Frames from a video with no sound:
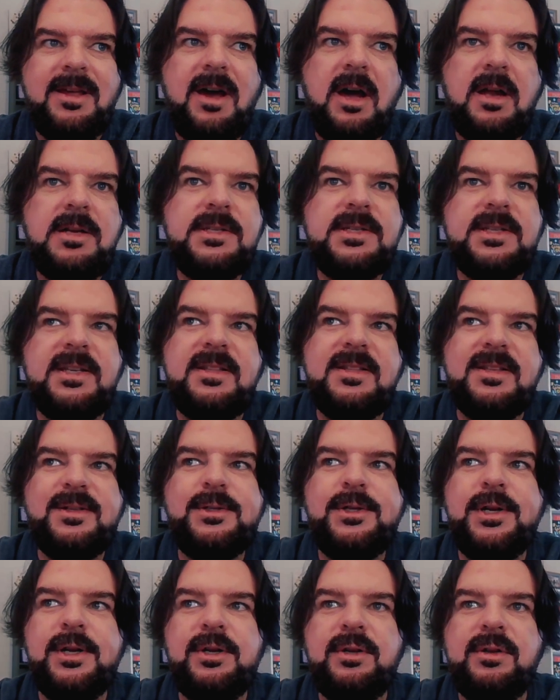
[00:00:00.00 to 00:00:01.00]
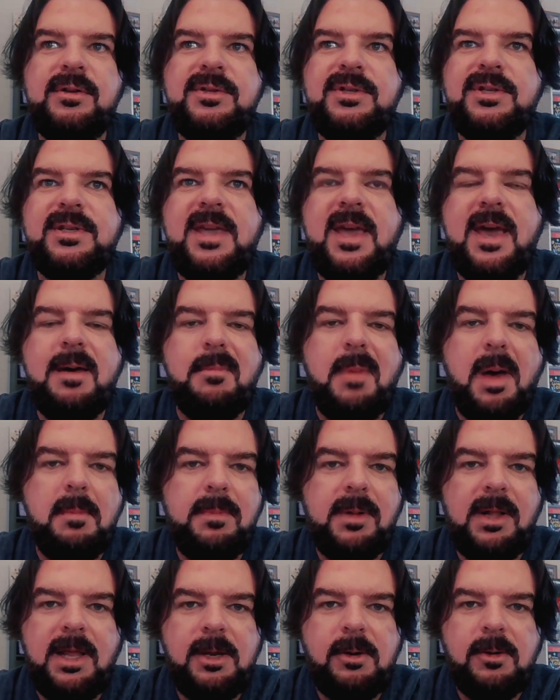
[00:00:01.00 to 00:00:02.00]
honestly, this channel is just kind of my
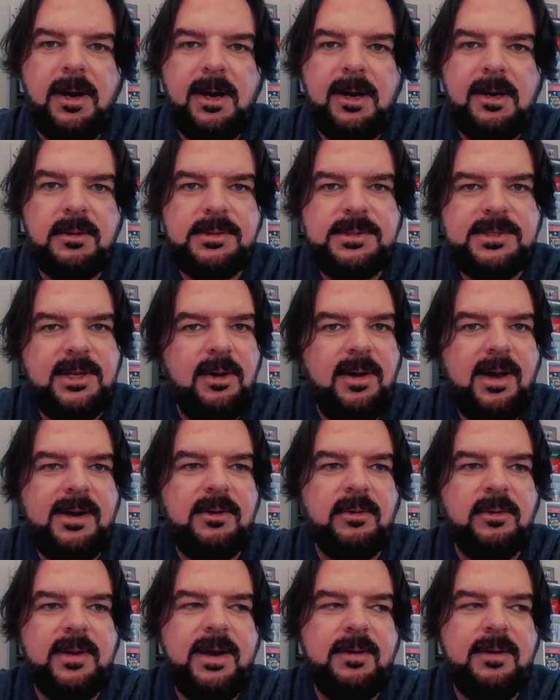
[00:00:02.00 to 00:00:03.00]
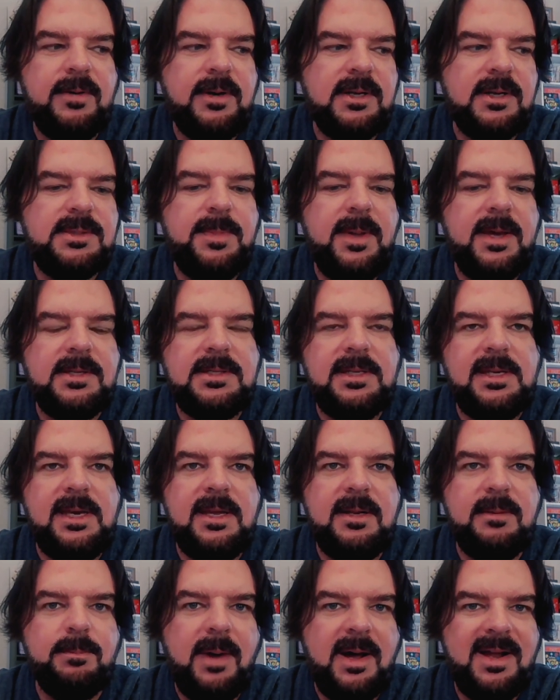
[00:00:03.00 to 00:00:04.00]
playground, so I don't ever expect to
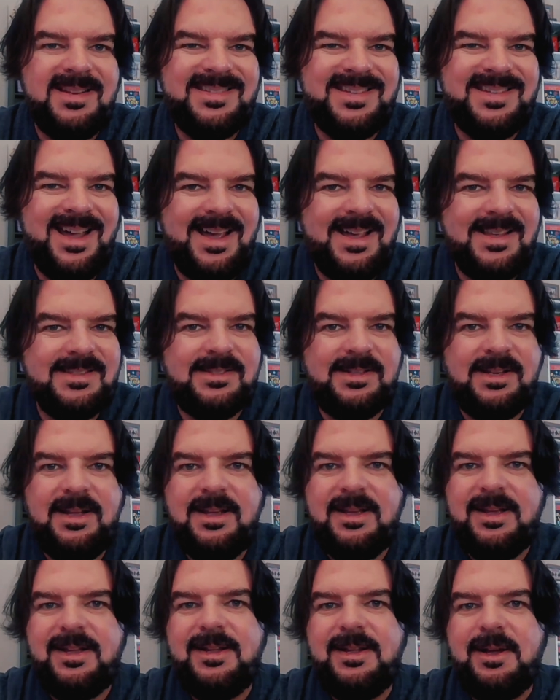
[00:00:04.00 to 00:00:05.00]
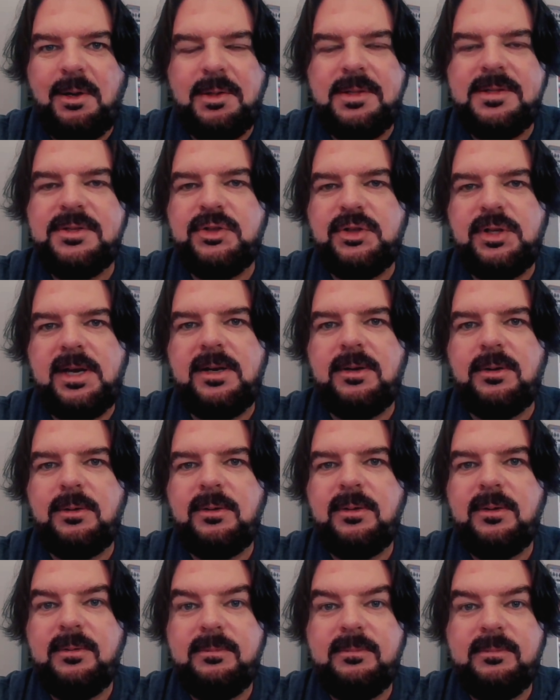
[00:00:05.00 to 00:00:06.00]
get monetized on this
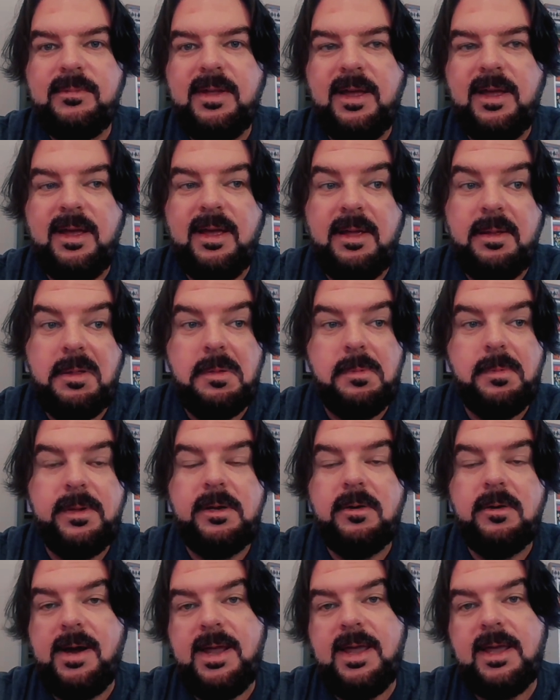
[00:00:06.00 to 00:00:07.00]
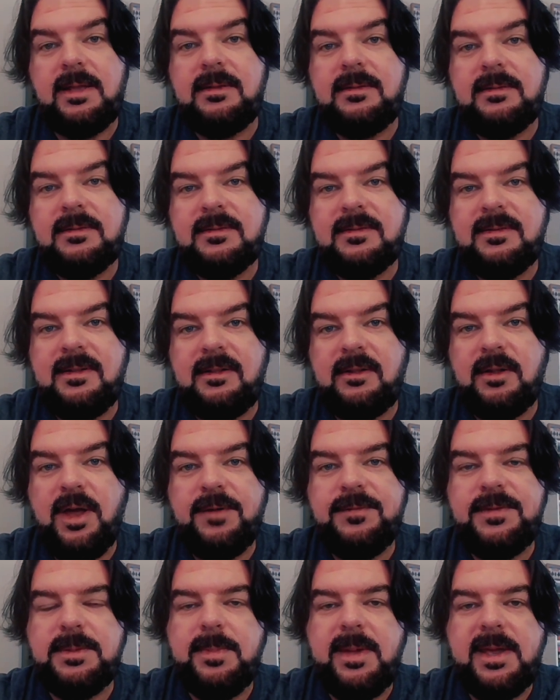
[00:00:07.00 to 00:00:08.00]
channel. Uh, it would be great.
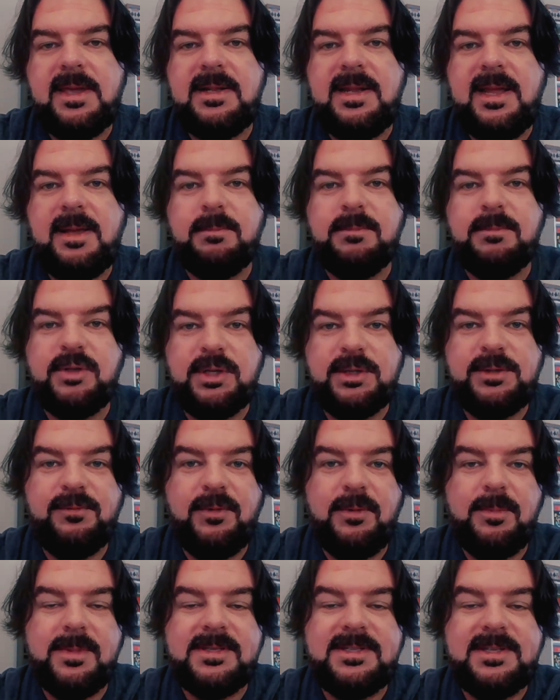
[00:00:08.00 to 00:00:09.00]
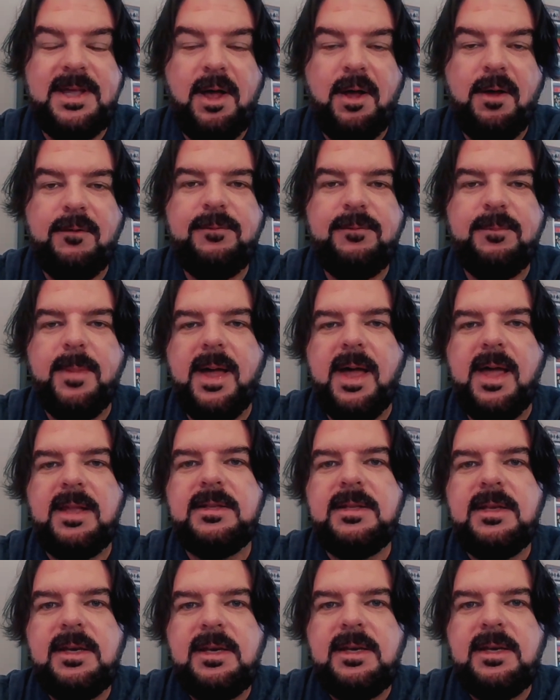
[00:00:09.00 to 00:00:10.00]
Love to make a name just for myself,
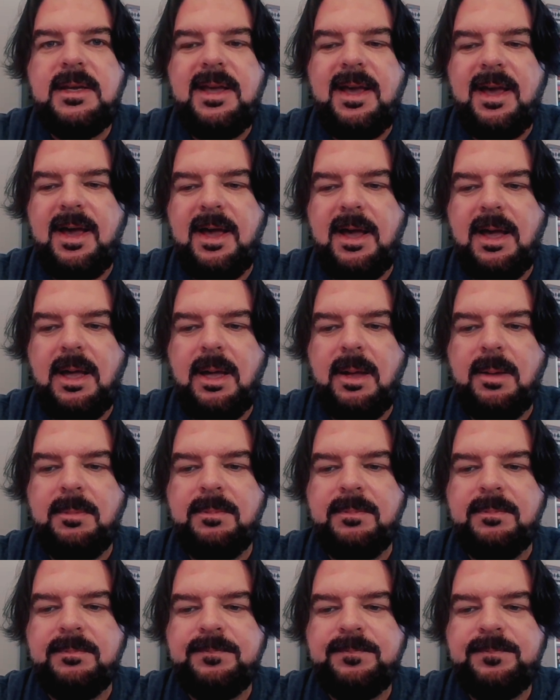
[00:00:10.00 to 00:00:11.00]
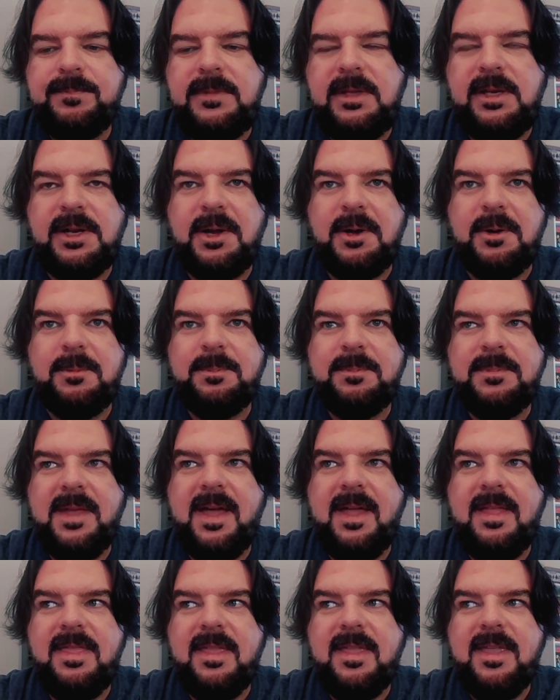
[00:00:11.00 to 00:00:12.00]
but um, you know,
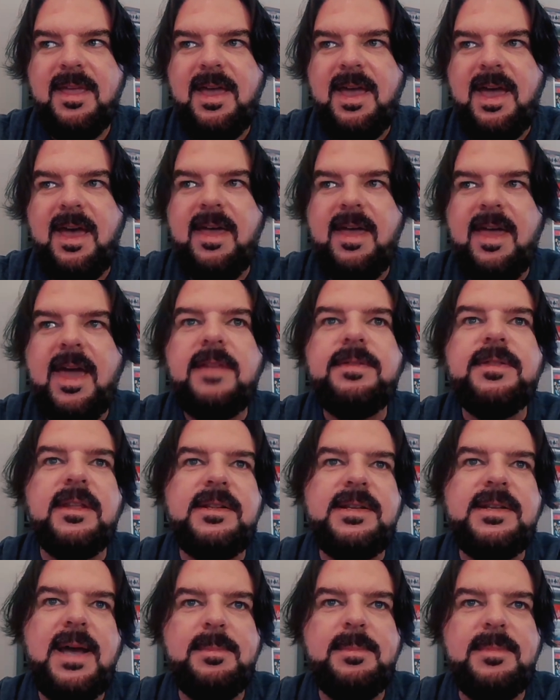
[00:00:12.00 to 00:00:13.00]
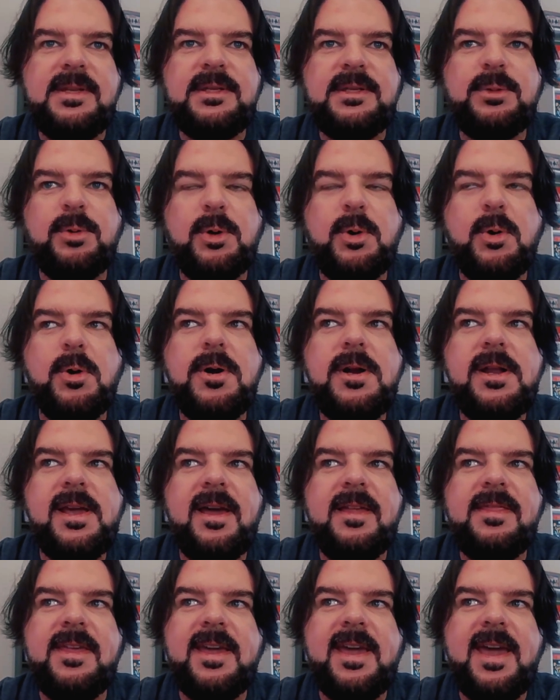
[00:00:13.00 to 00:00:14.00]
uh, uh at the time of this recording,
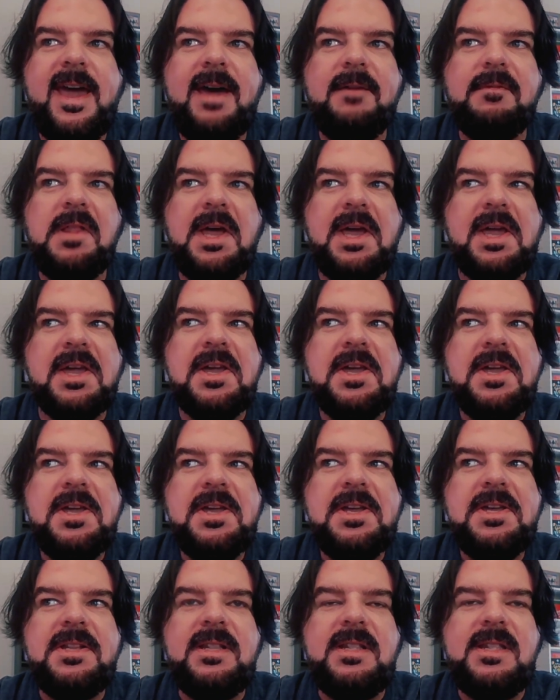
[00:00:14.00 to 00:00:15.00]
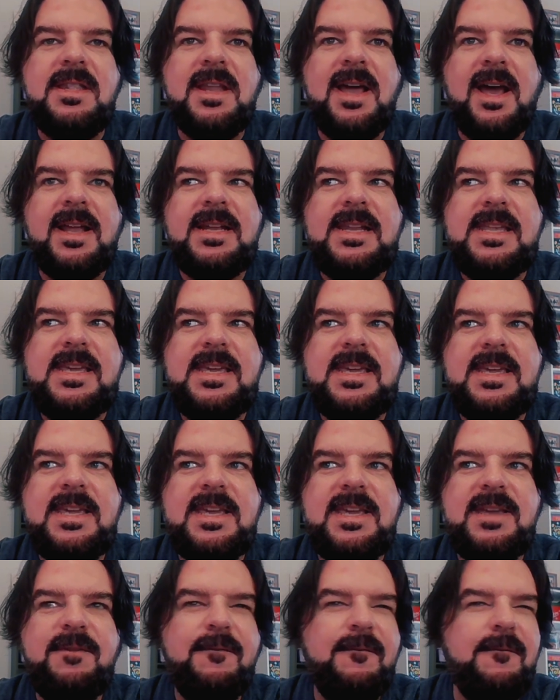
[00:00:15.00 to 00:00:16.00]
I think I have like
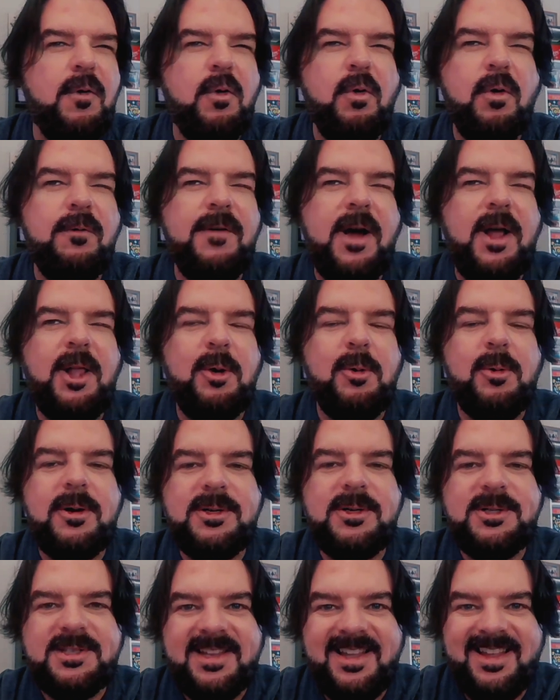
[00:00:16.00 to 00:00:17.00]
94 followers.